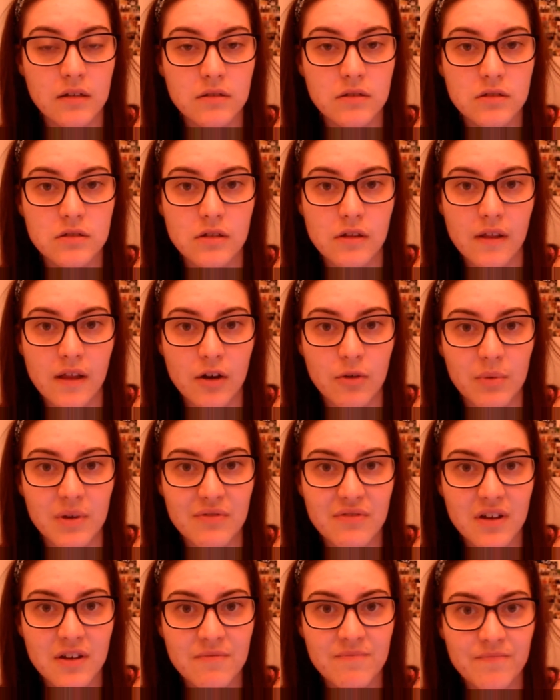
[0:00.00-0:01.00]
So that'll be
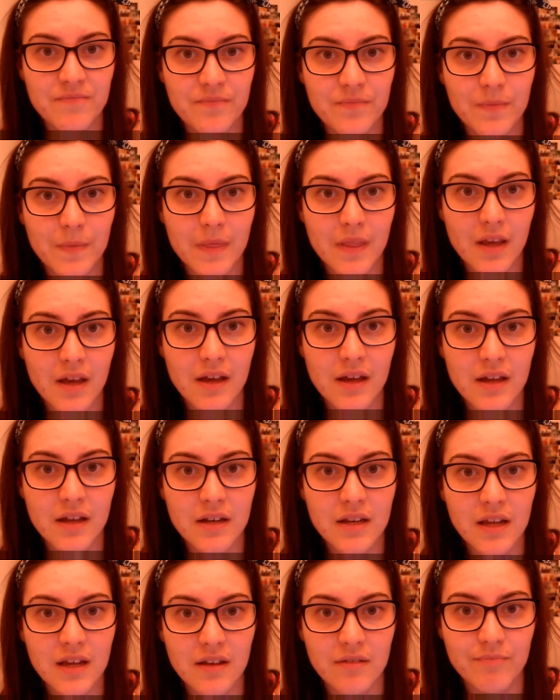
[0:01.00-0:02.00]
fun. And
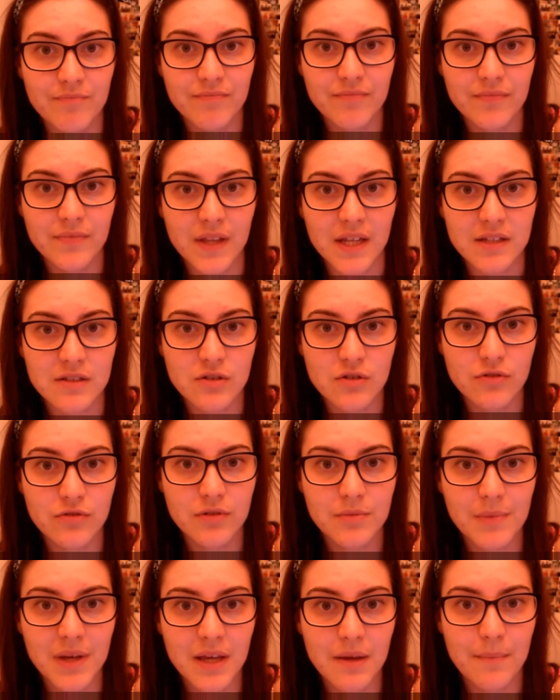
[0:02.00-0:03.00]
yeah, that's all
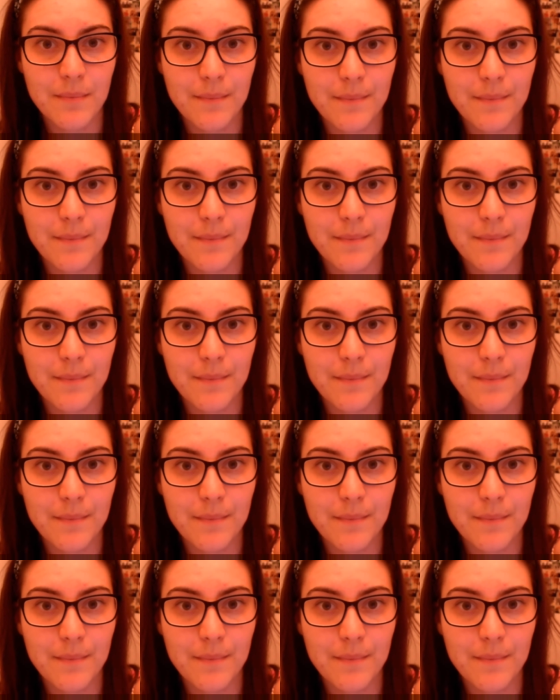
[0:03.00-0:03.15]
from me.